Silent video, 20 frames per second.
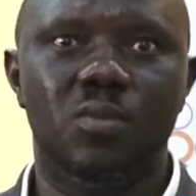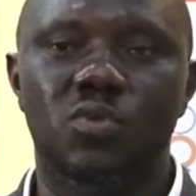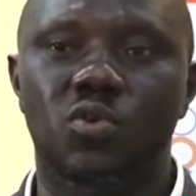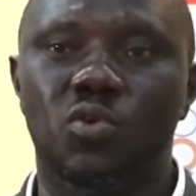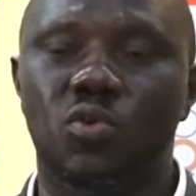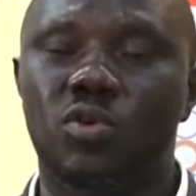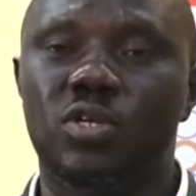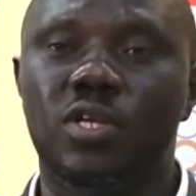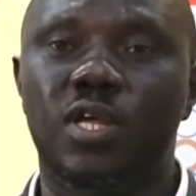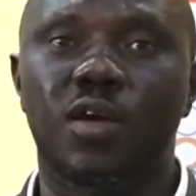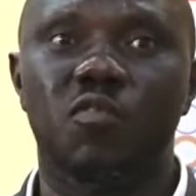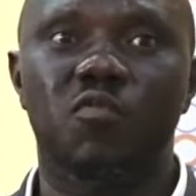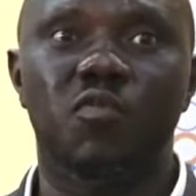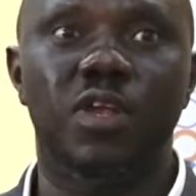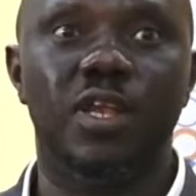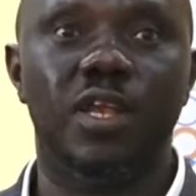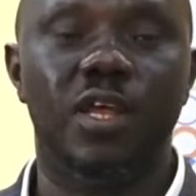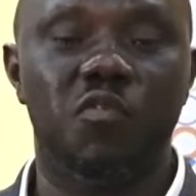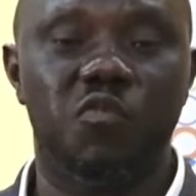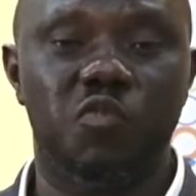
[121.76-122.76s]
do not have
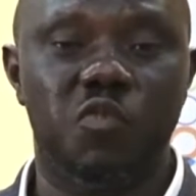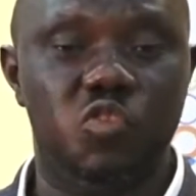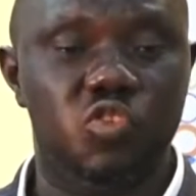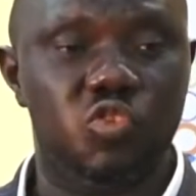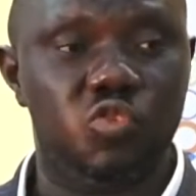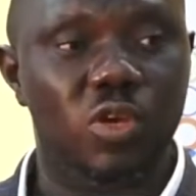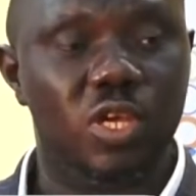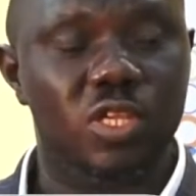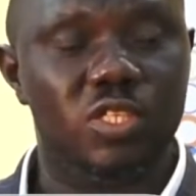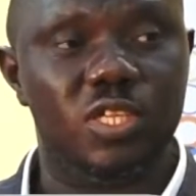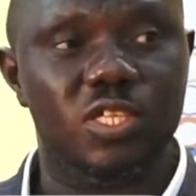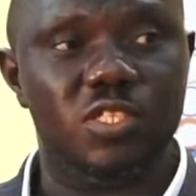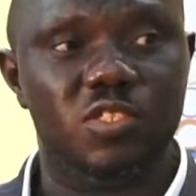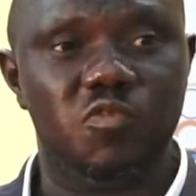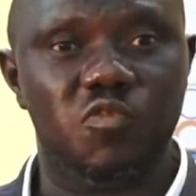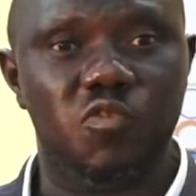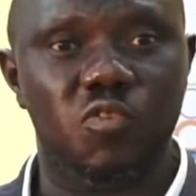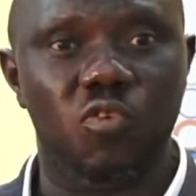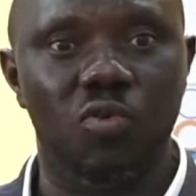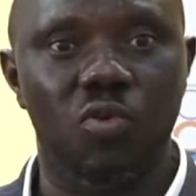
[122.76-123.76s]
enough
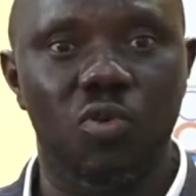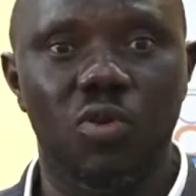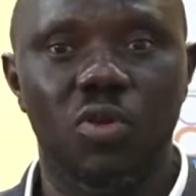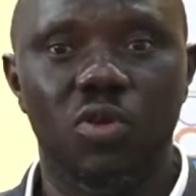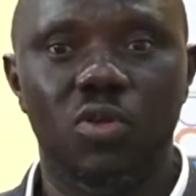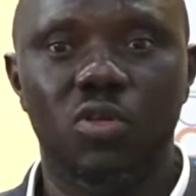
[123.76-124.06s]
structures for